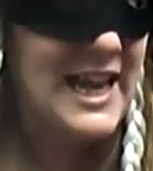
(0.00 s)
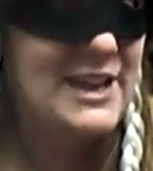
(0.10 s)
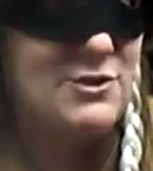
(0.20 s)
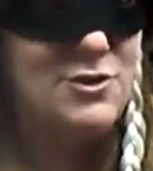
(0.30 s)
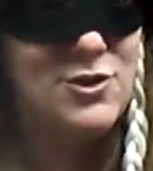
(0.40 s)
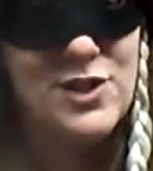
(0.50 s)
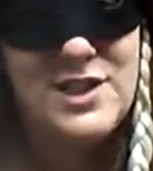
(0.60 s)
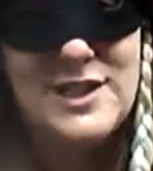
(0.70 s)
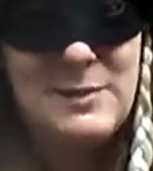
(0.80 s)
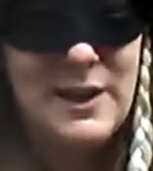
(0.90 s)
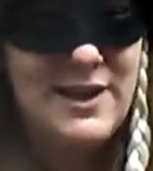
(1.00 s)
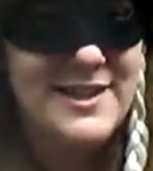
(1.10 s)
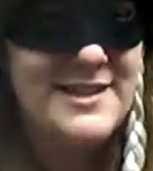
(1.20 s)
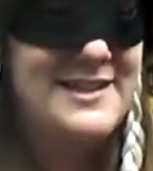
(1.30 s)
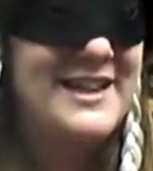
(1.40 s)
in good
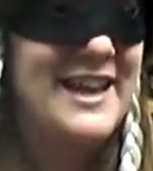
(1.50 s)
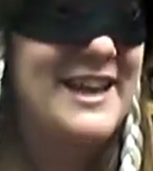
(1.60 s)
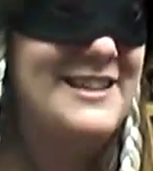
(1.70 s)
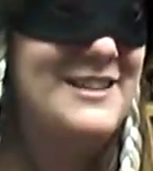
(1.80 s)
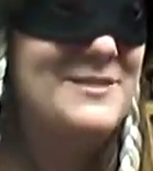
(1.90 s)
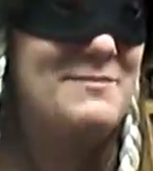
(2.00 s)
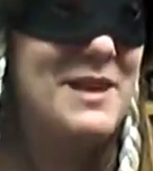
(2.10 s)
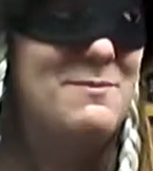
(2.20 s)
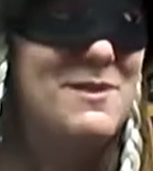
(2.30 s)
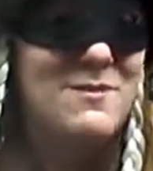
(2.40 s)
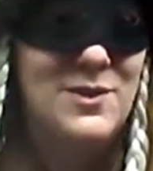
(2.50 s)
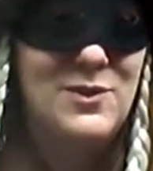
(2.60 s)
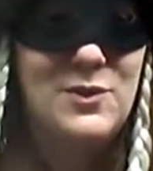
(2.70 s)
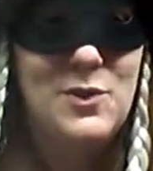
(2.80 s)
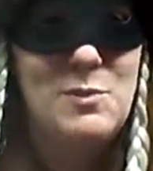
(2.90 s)
spirits and make me feel
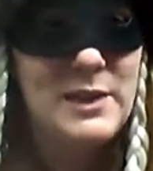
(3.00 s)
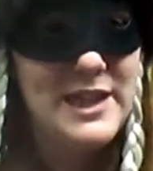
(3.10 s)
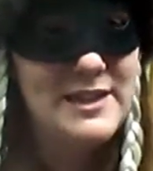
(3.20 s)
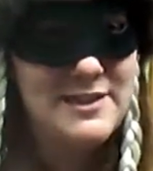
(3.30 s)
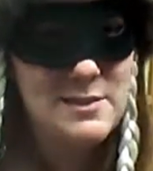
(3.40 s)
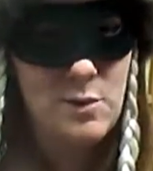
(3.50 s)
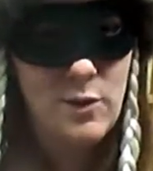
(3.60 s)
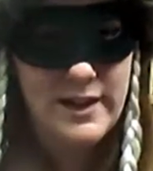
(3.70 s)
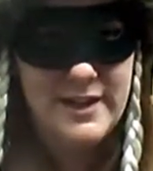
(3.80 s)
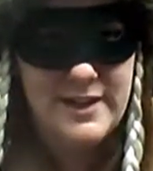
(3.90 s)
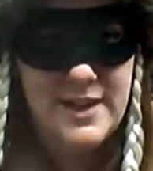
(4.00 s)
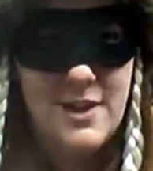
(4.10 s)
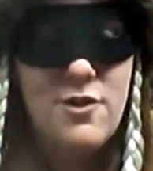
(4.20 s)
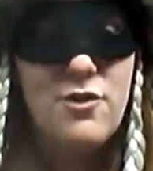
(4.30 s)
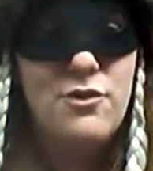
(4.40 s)
completely supported
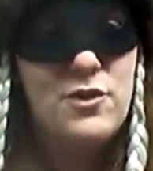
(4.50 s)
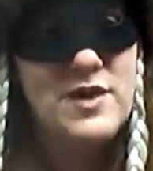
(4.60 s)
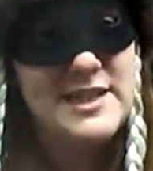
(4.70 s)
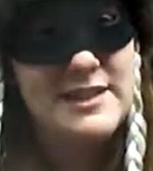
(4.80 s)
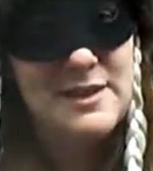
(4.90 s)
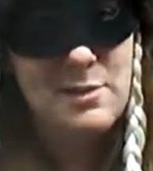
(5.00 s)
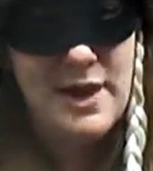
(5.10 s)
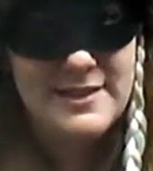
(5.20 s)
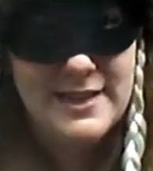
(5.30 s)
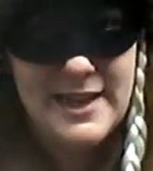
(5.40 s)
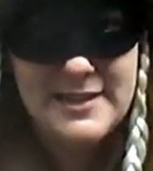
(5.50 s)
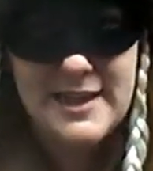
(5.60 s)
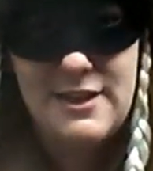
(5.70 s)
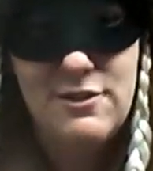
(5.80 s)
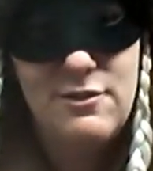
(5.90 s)
through this healing process
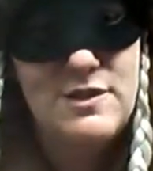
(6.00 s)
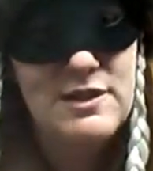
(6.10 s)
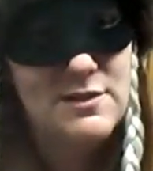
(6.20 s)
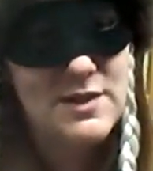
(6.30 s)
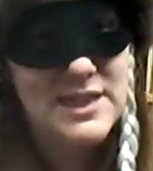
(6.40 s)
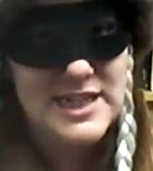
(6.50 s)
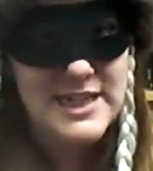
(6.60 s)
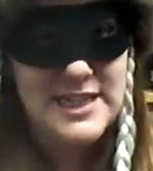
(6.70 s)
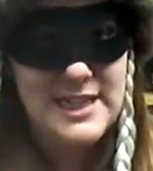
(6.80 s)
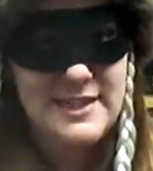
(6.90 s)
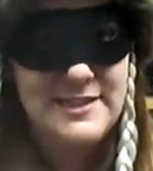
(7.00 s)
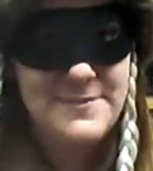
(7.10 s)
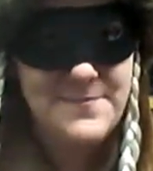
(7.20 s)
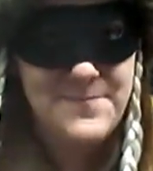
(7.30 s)
and through dealing with the disease.